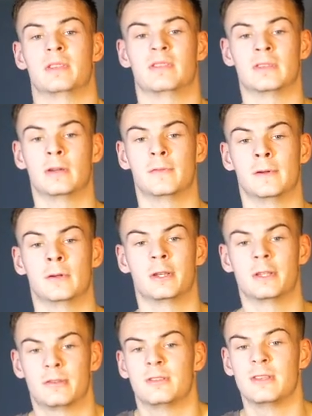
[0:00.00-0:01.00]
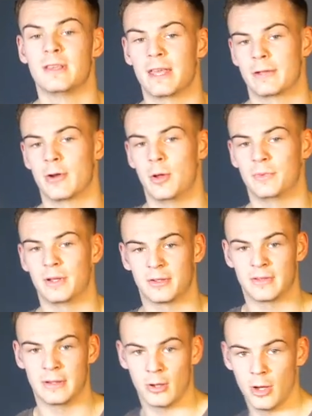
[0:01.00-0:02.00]
but you still feel like you can get your arms out
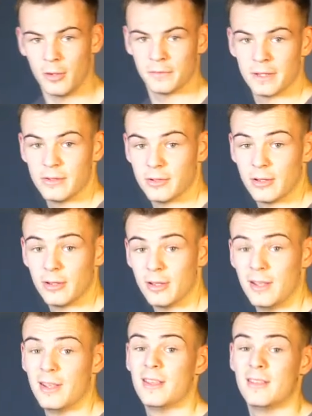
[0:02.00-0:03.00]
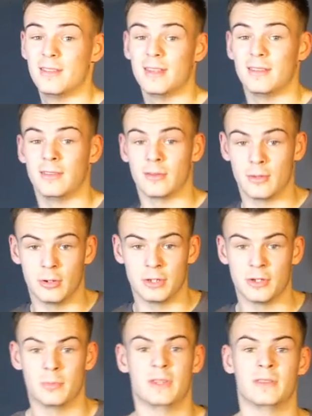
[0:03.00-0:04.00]
because they look half decent. This is a tidy
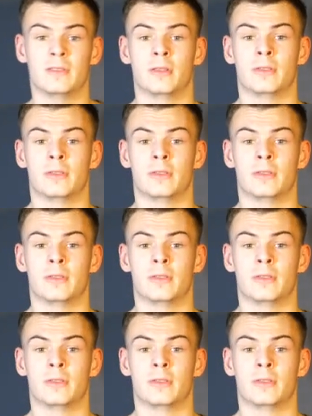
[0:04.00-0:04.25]
jumper. This is in